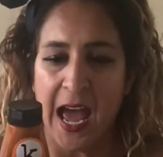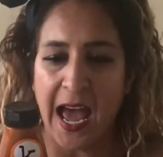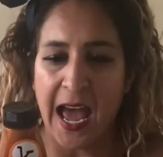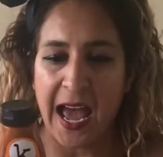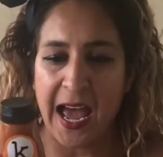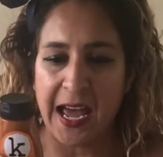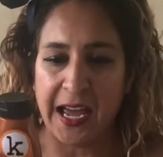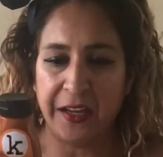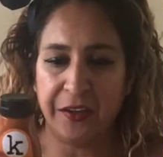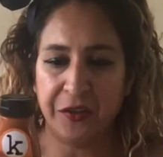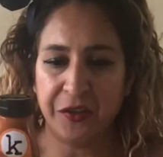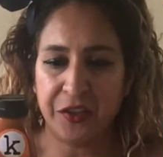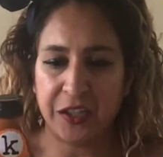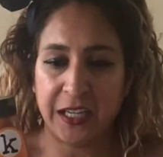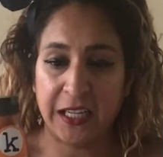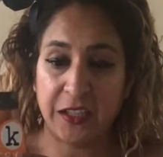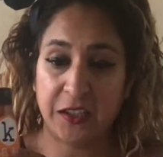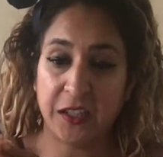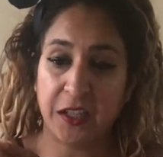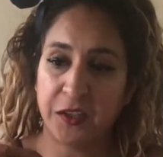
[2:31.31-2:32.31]
and
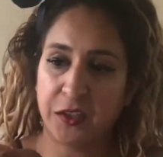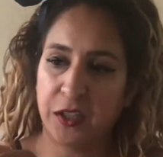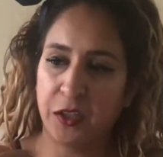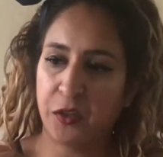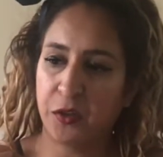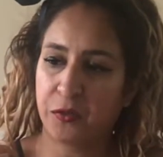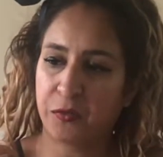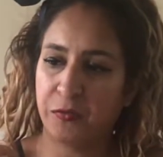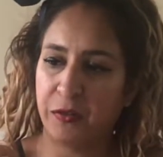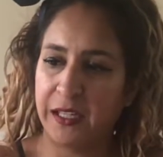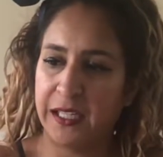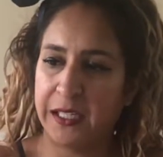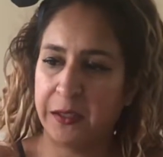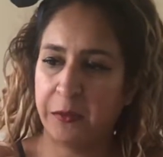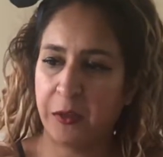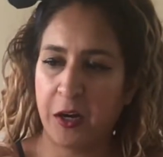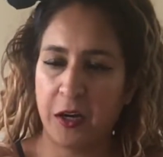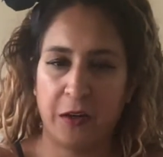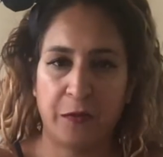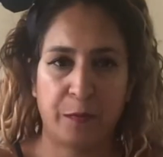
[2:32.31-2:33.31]
it does look really
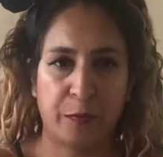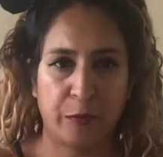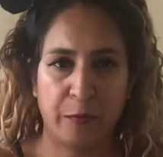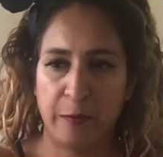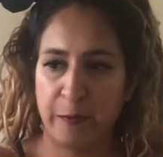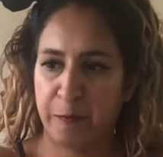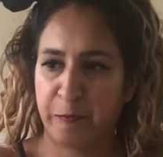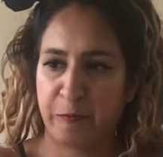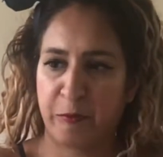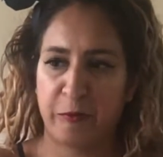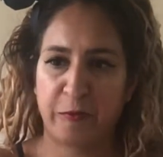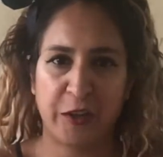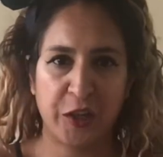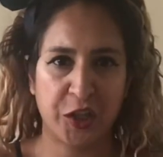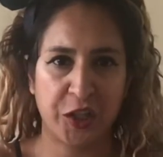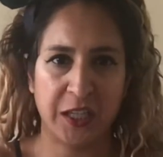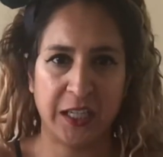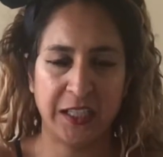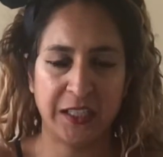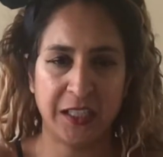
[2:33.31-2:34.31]
kind of
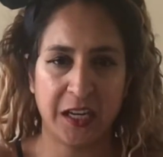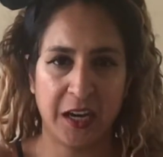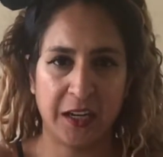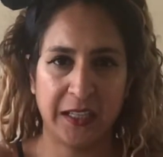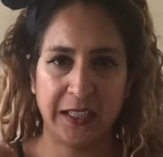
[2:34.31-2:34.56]
professionally done.